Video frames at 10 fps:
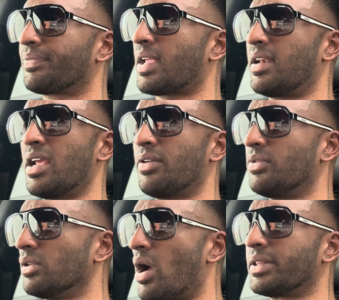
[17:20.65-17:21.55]
yeah, if
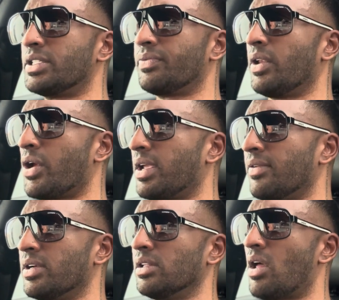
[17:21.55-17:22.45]
you like this video, give
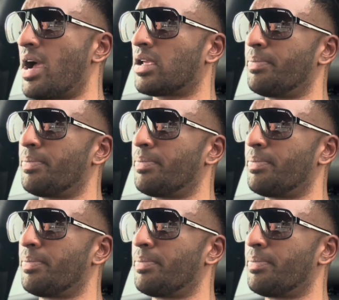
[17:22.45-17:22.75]
it a like.